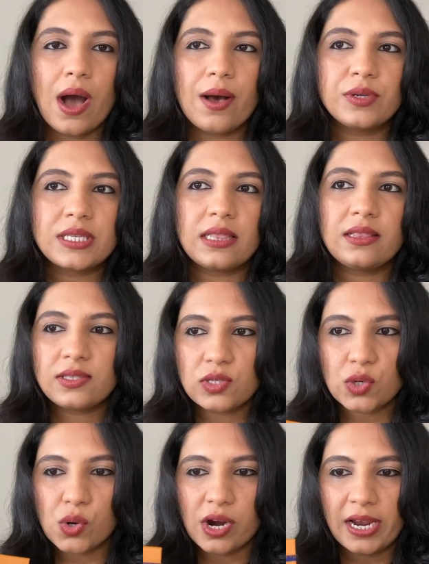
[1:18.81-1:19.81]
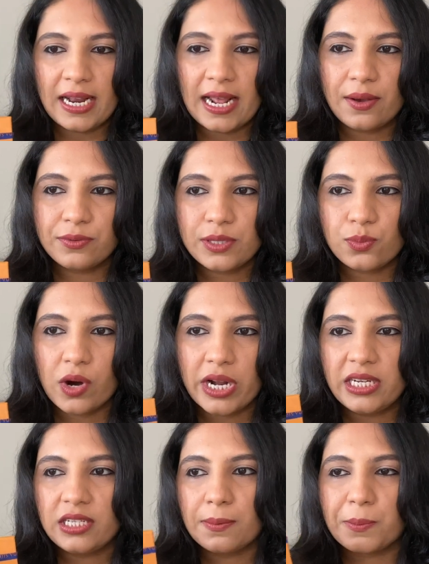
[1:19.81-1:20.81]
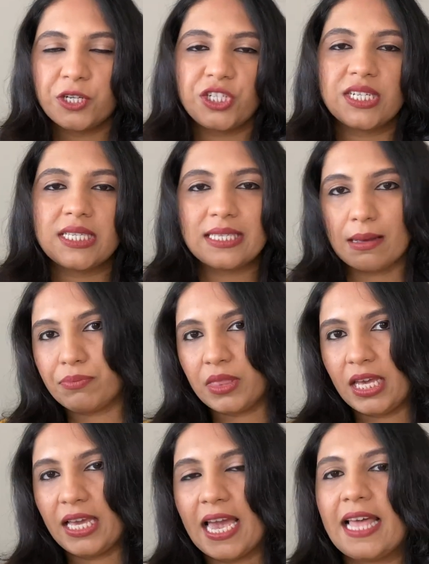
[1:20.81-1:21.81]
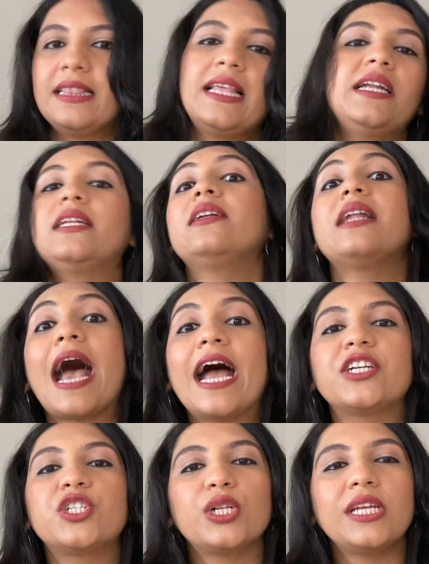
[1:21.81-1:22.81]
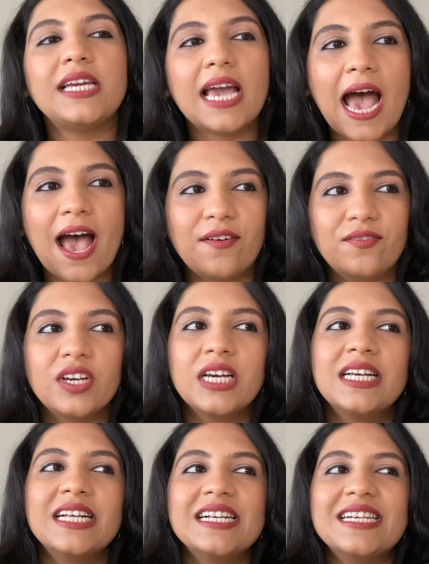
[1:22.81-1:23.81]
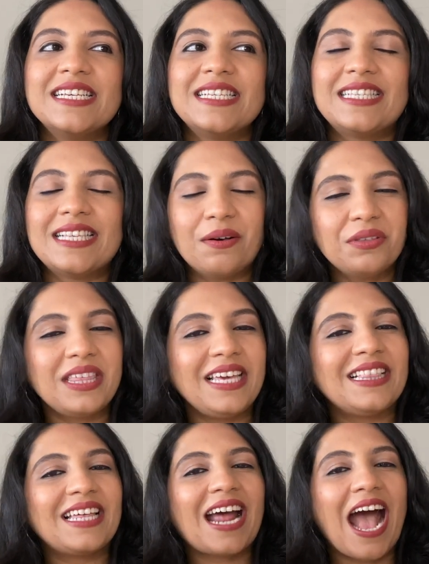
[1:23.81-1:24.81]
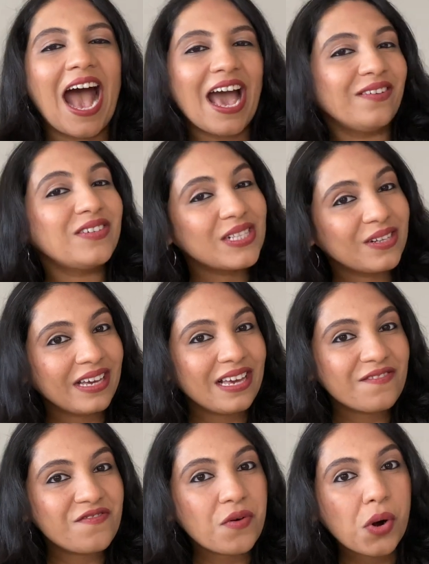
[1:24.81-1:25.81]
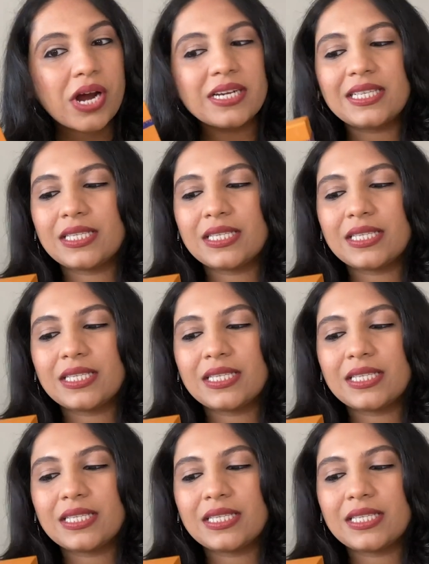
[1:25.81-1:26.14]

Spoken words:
I was at the store and I was wanting to purchase something and they didn't actually have something that I was looking for.